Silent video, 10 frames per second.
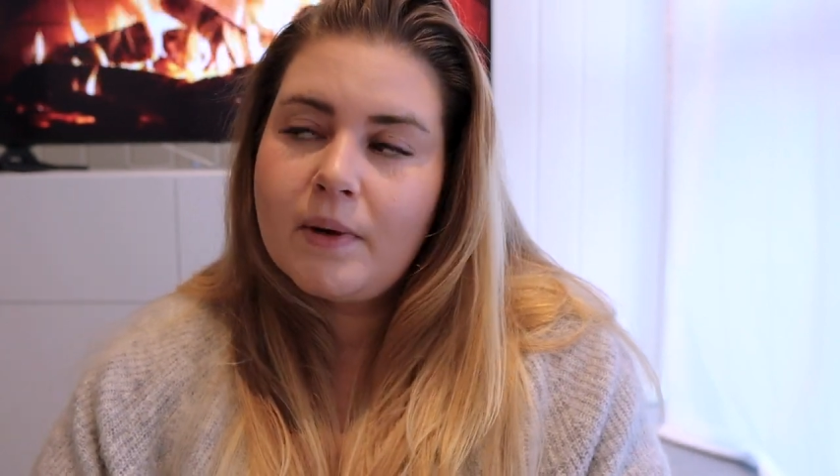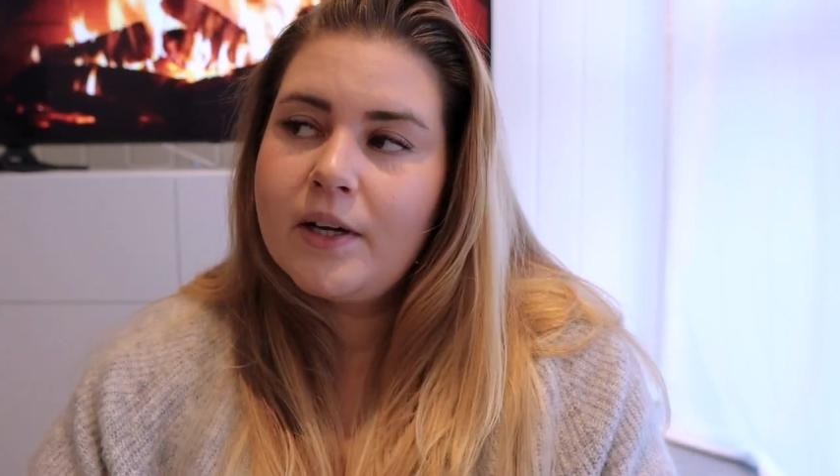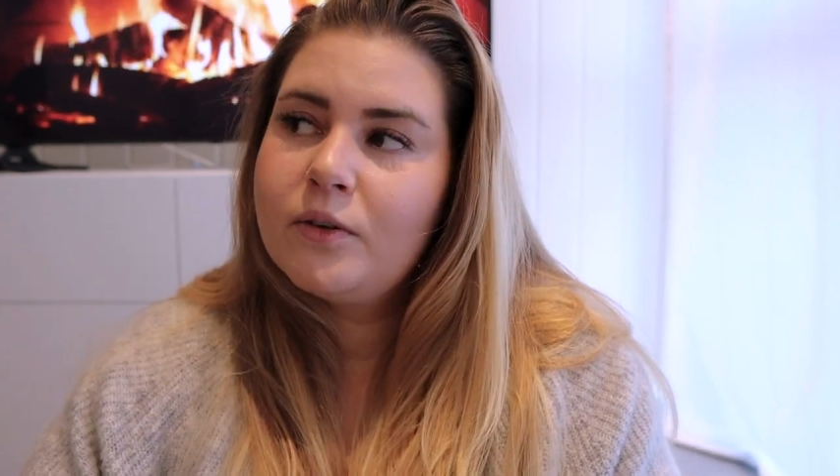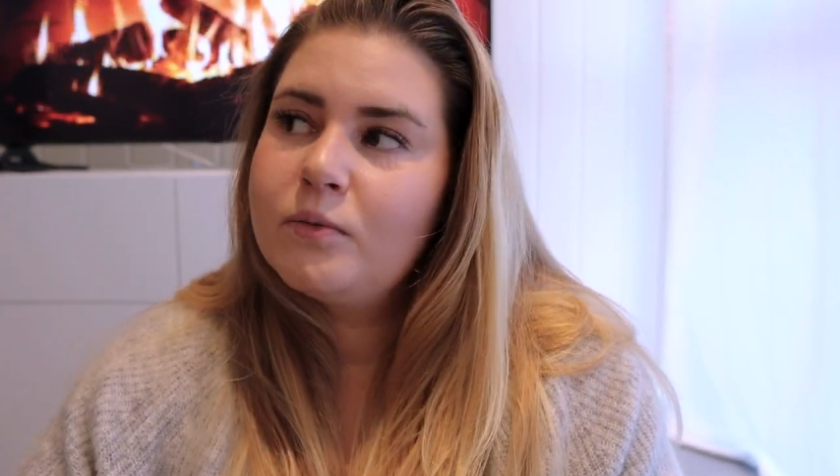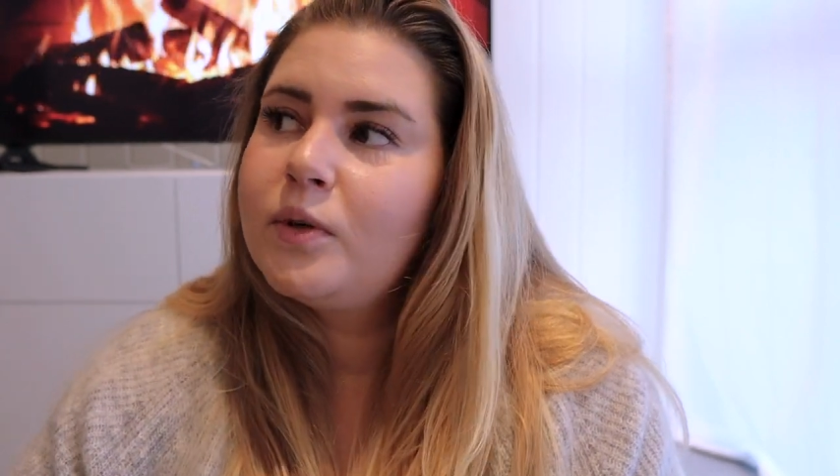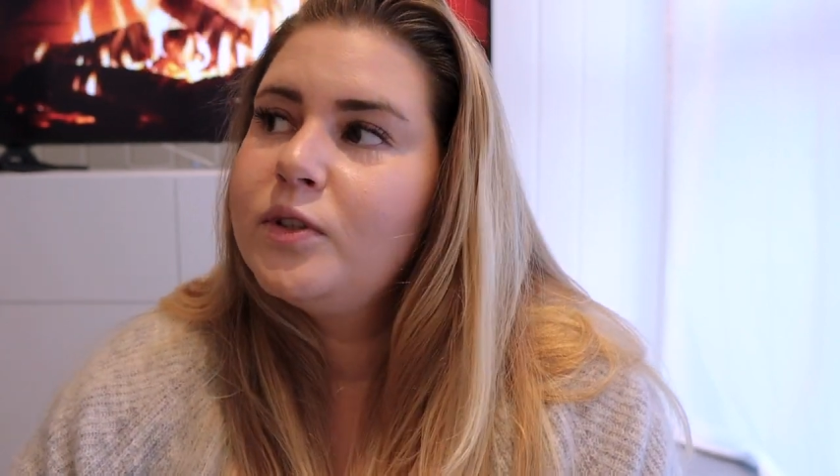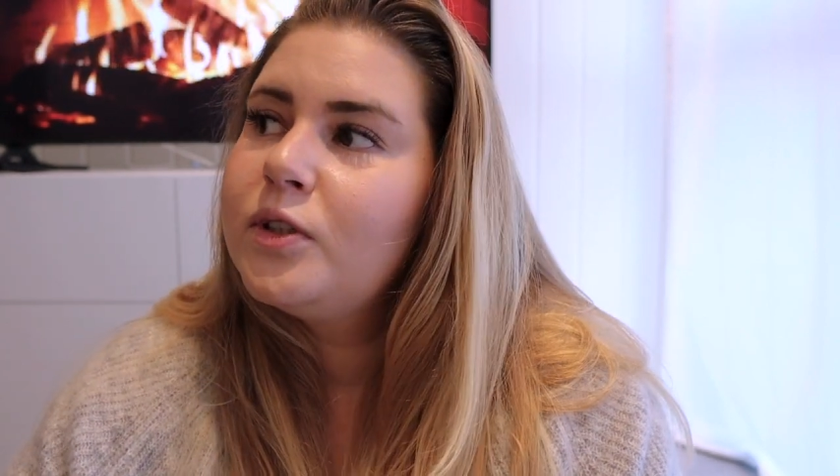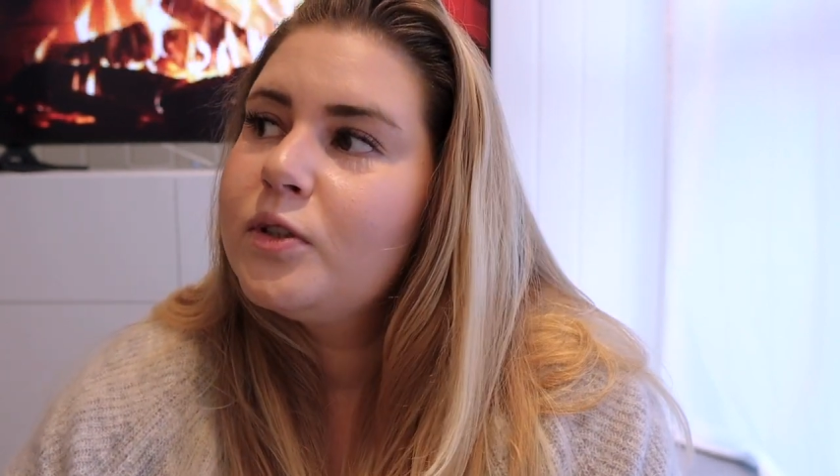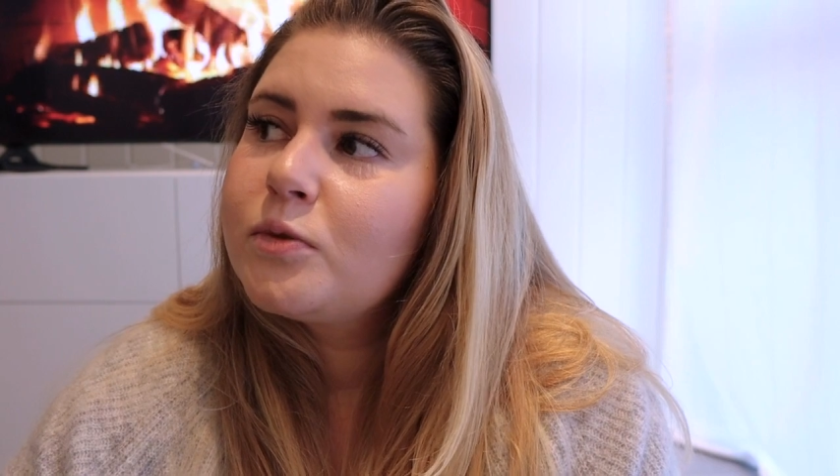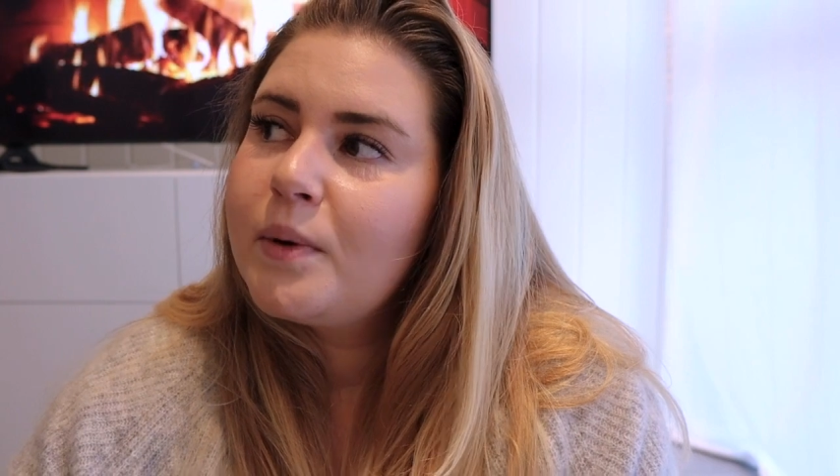I don't want
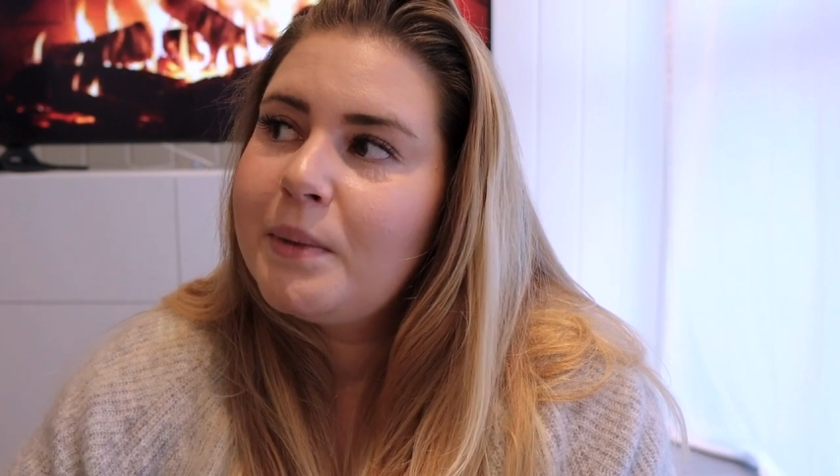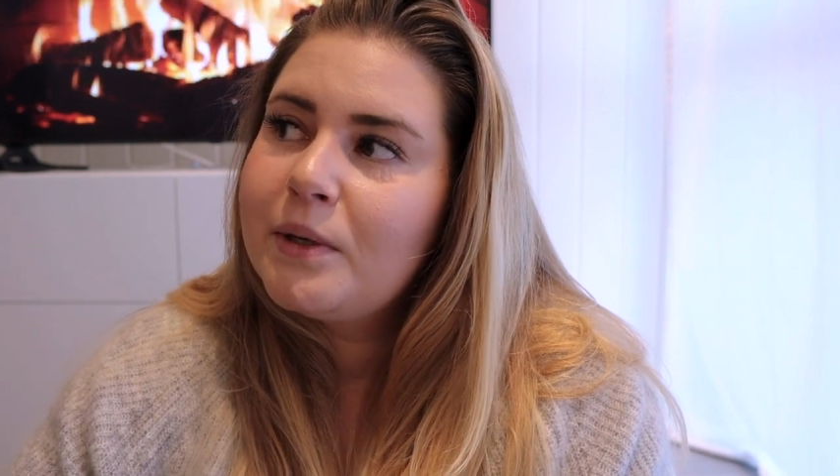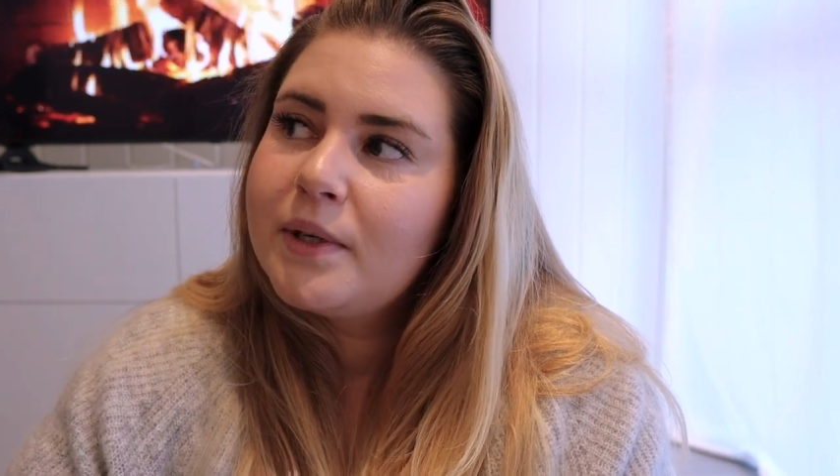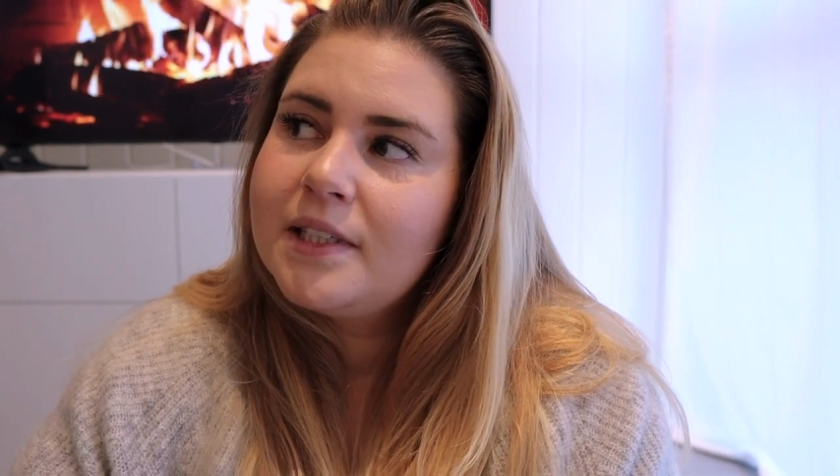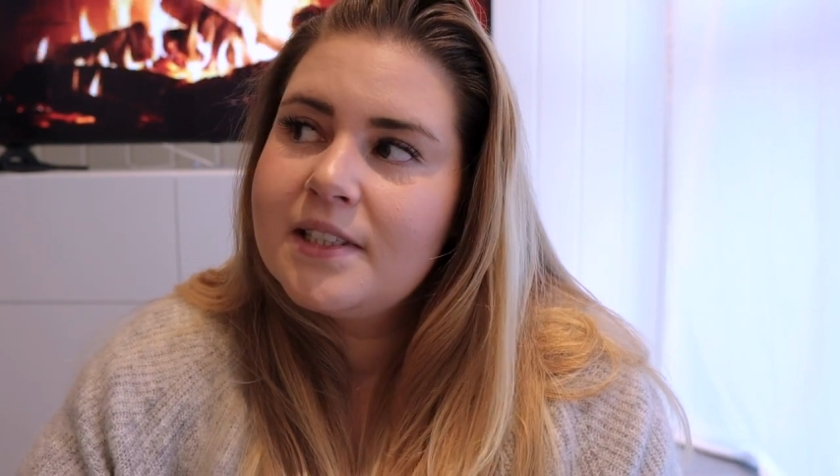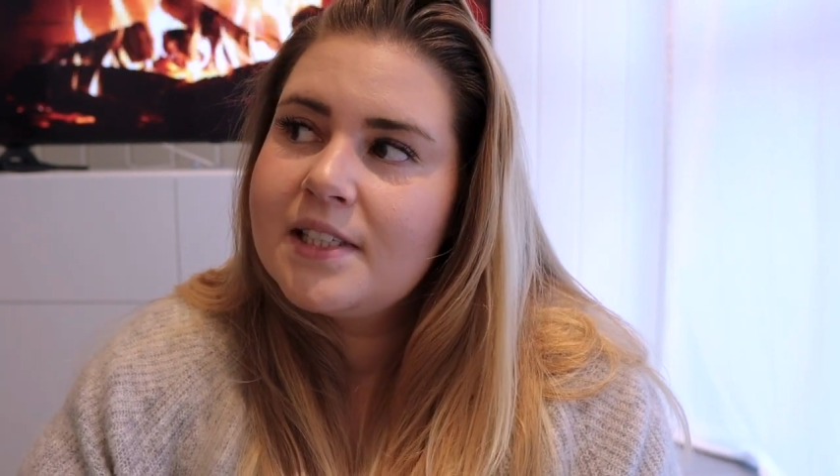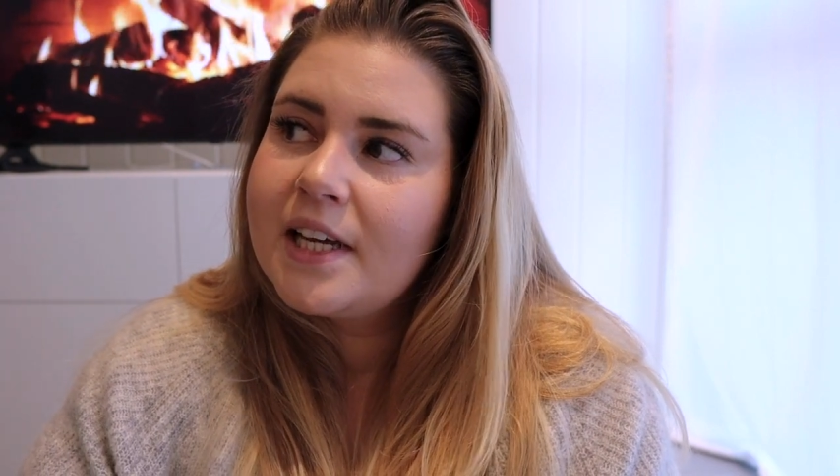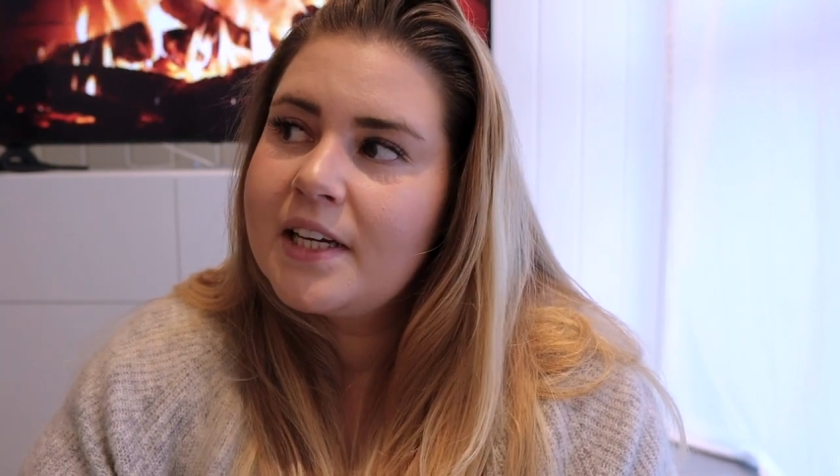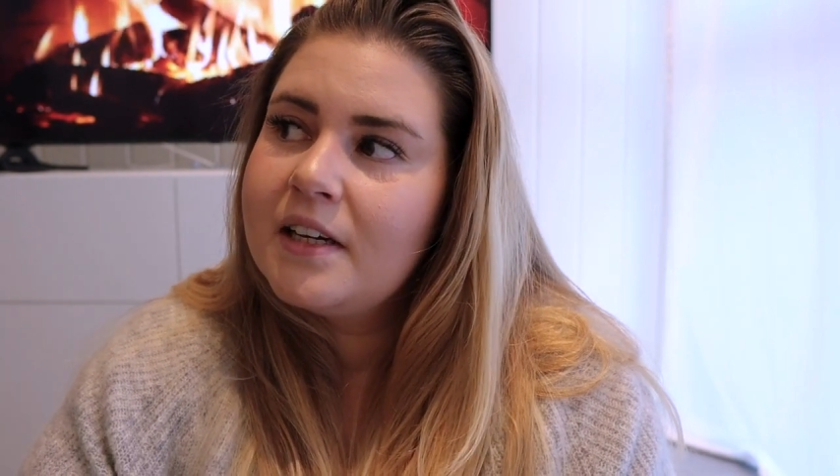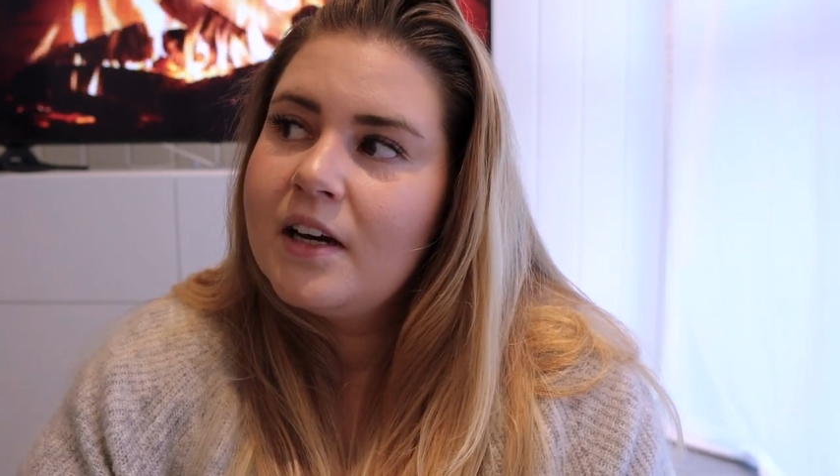to go swimming when it's
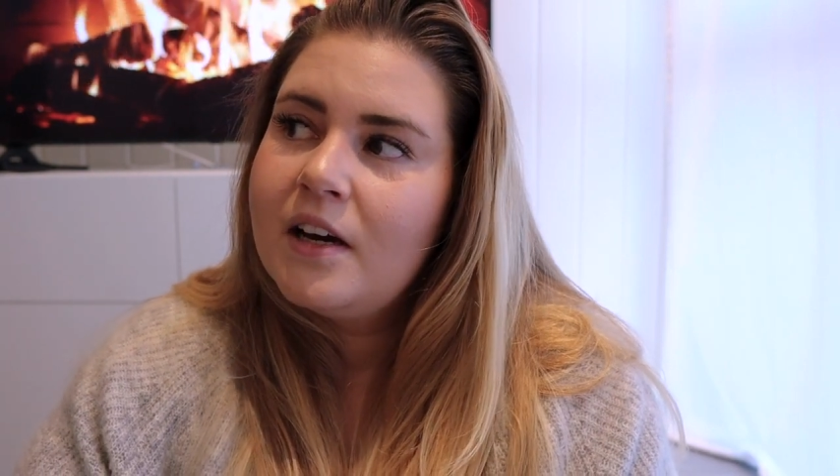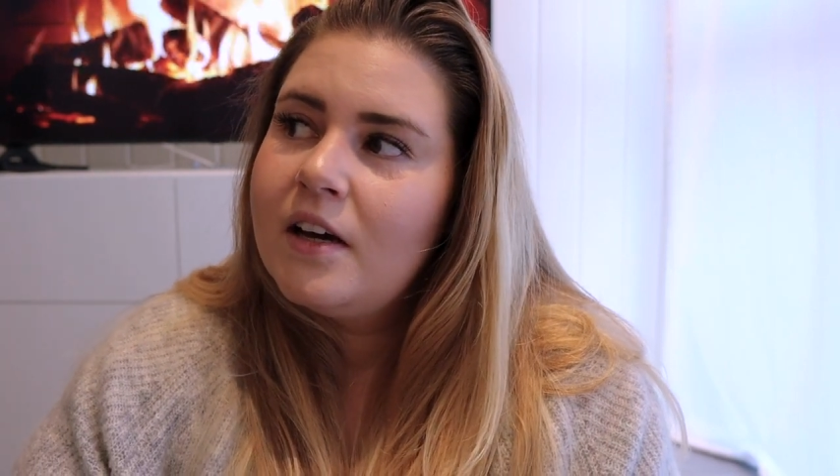like